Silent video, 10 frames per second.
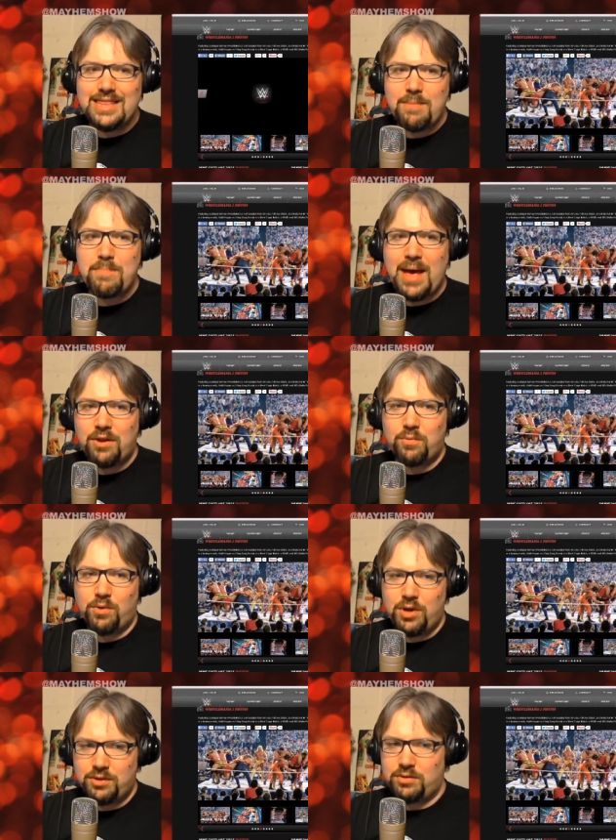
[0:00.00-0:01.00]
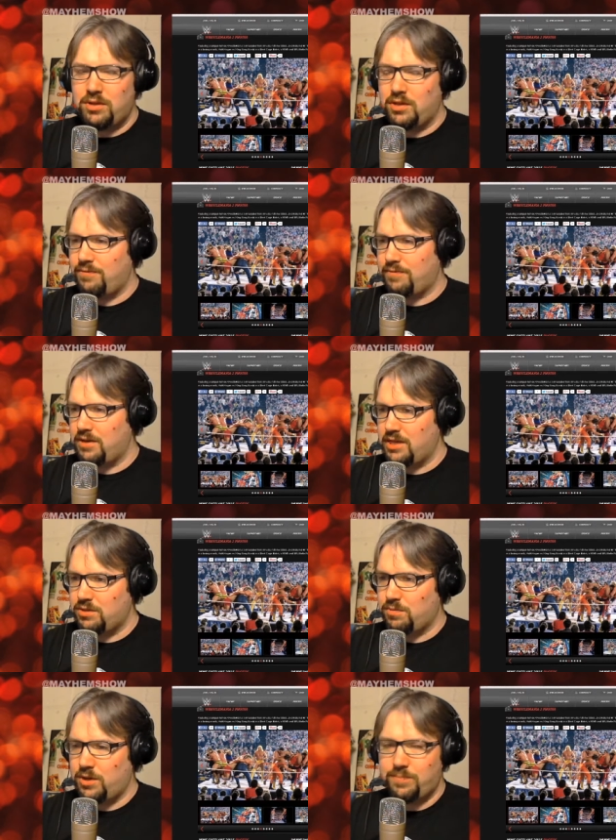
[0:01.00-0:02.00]
in the battle royal for
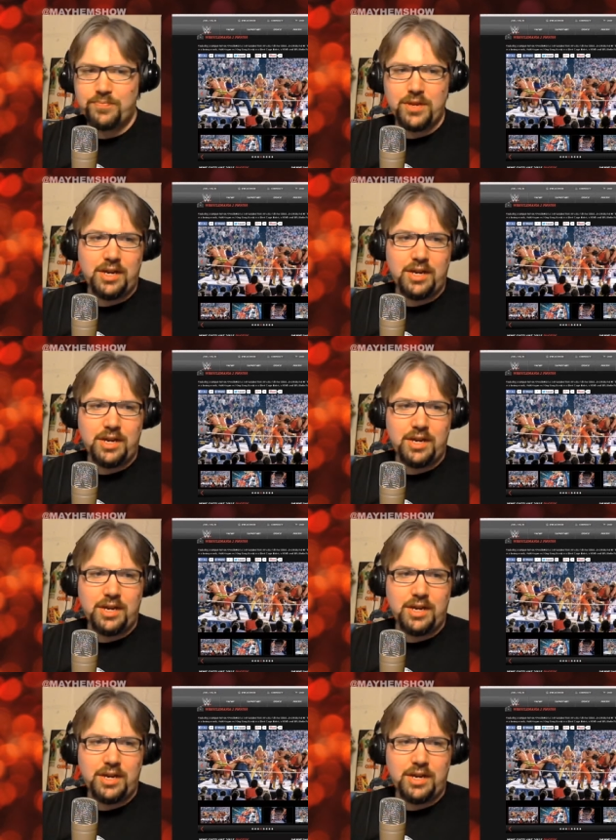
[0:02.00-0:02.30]
this one.